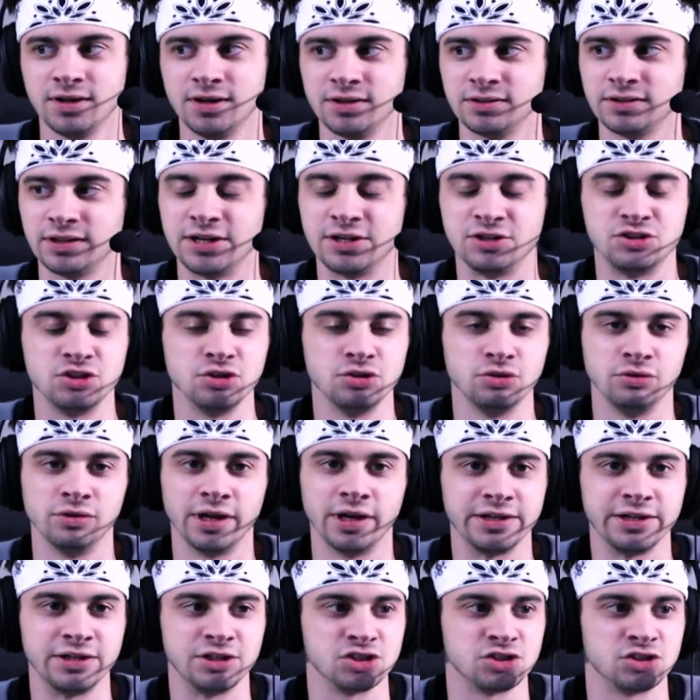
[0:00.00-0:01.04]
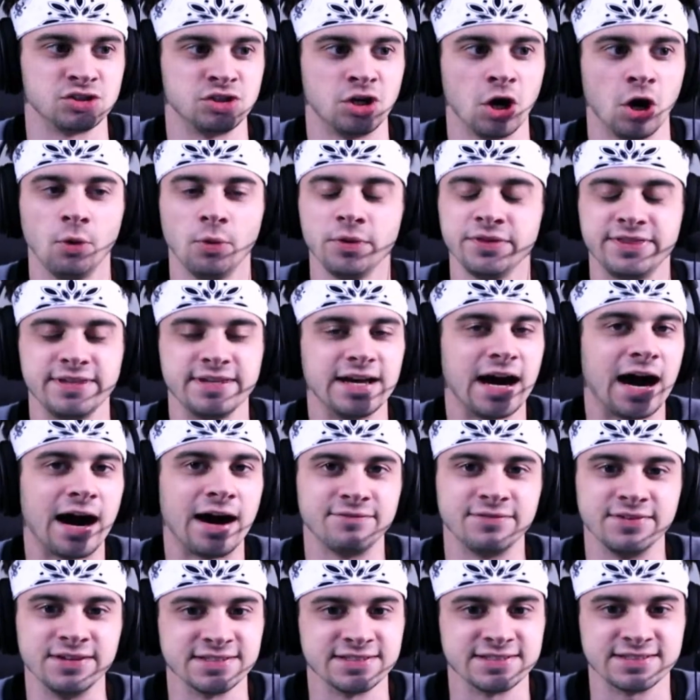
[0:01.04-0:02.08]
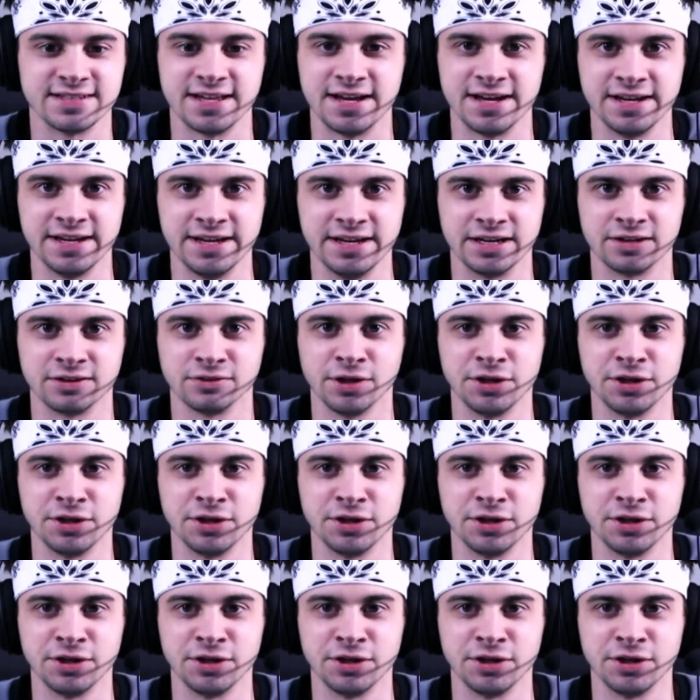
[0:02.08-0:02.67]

like, dude, like, just go with the obvious thing here.